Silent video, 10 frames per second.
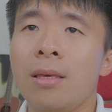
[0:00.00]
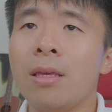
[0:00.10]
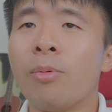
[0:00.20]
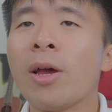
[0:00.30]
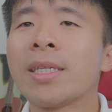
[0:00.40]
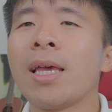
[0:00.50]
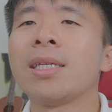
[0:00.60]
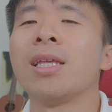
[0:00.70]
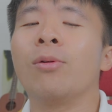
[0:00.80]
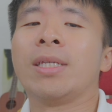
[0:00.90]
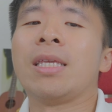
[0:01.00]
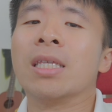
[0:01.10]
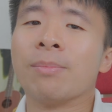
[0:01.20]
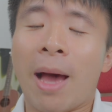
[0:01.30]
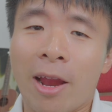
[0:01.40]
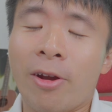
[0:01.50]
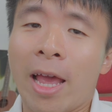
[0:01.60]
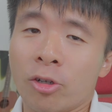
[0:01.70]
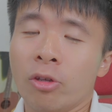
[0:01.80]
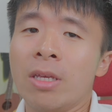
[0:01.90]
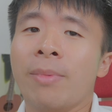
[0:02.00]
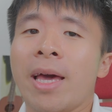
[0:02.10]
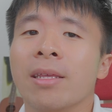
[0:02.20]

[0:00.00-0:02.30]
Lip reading: in a process that was inspired actually by